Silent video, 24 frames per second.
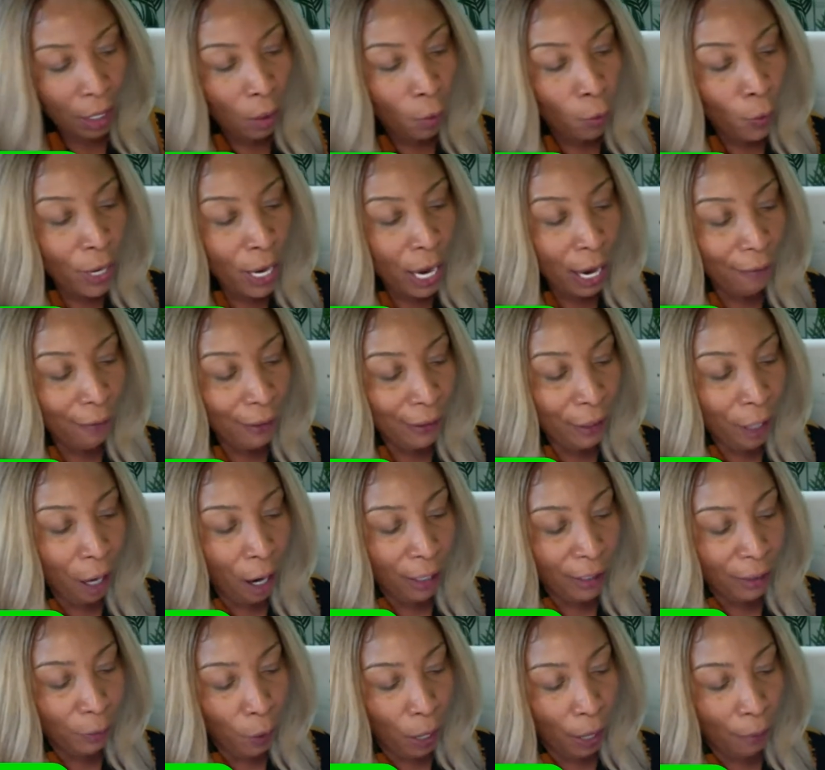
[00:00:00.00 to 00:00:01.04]
we have a
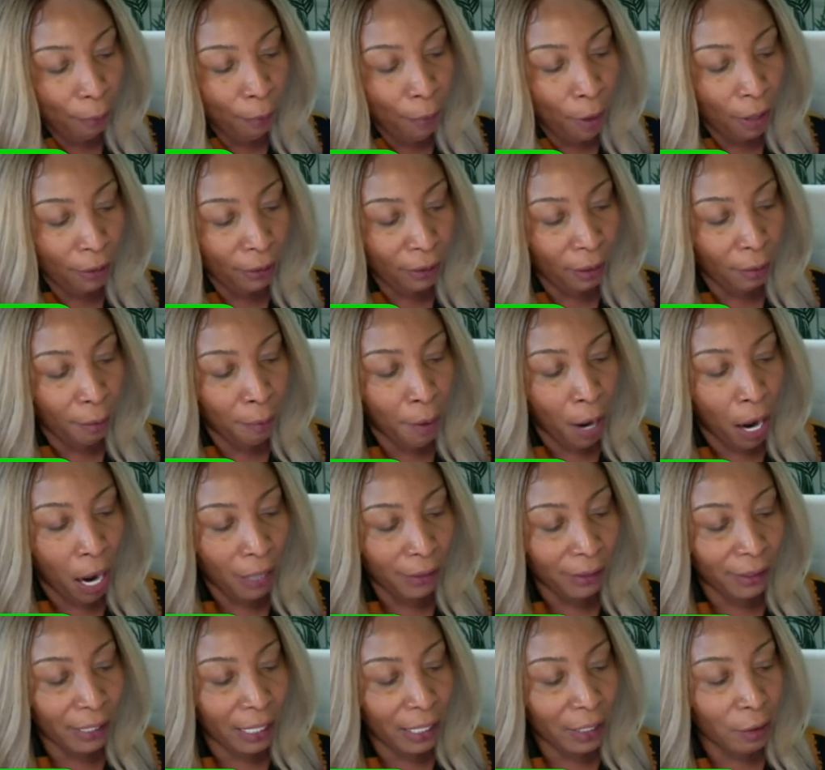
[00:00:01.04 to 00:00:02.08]
dark spot bundle
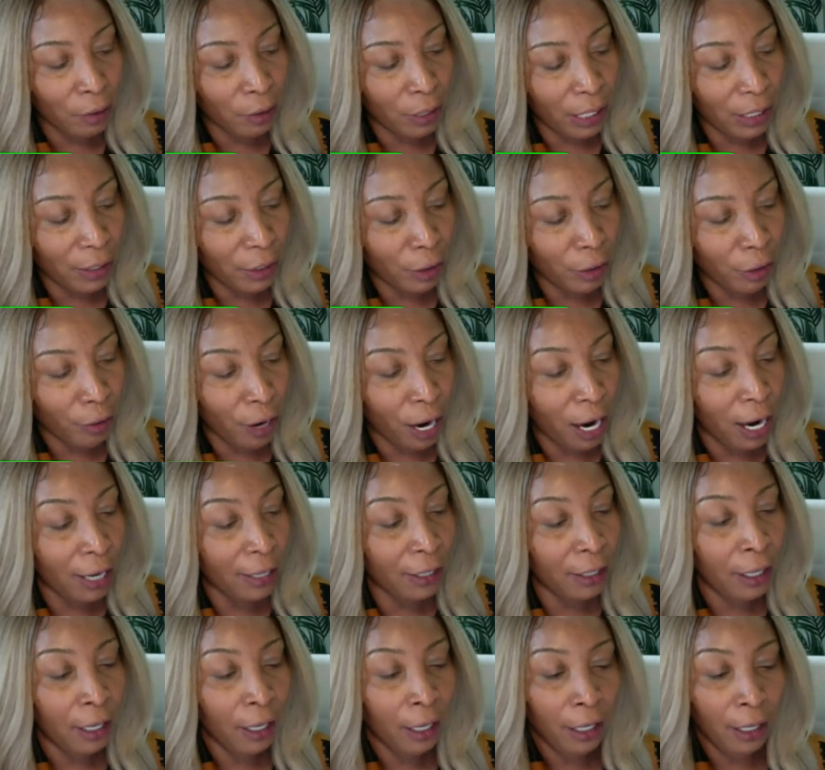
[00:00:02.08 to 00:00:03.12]
box that you can
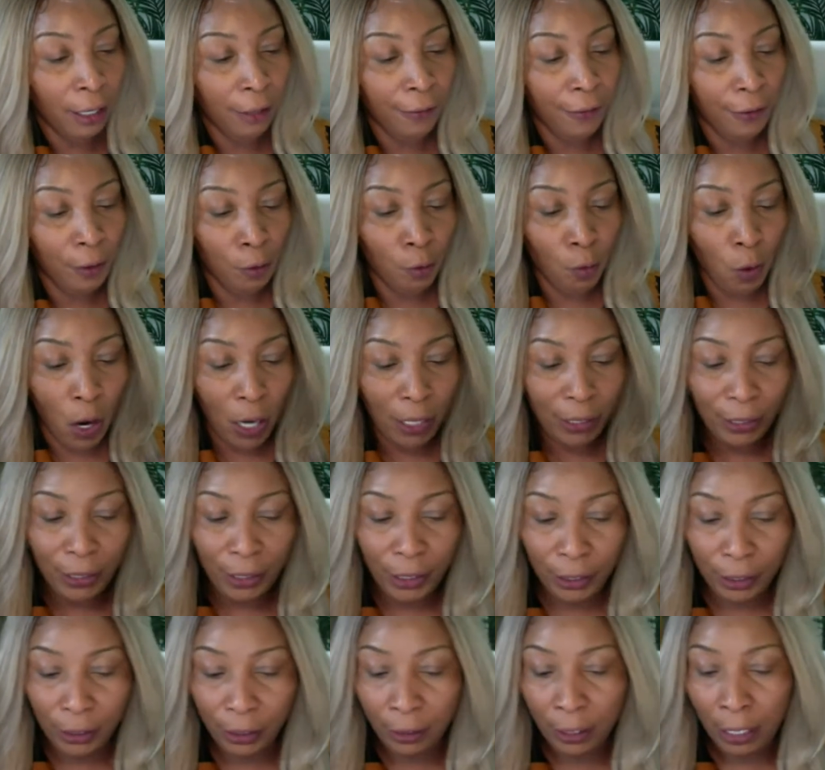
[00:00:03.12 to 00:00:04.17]
try if you want
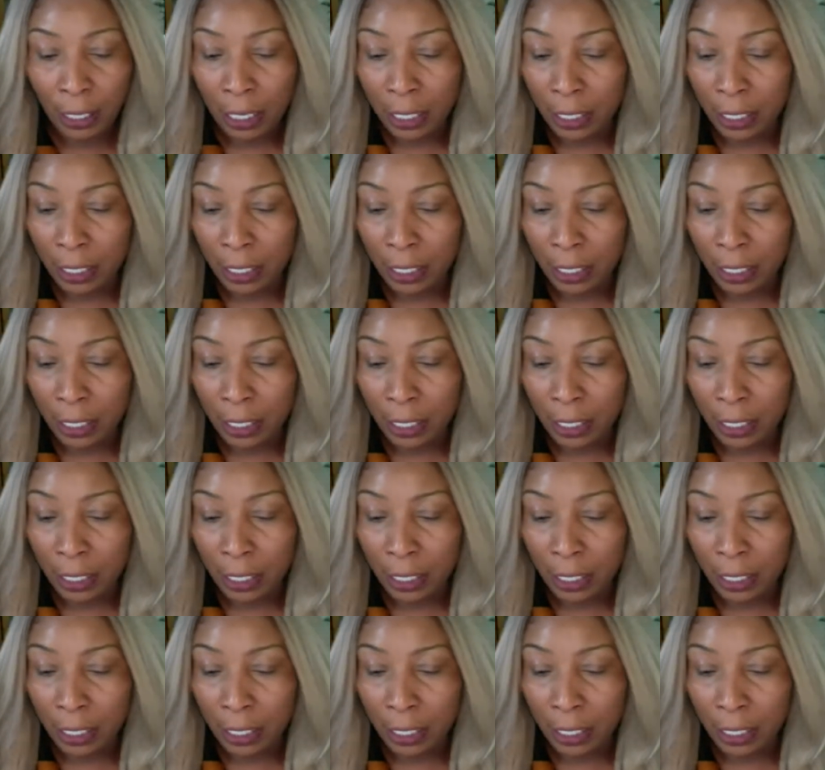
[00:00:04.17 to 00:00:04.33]
to.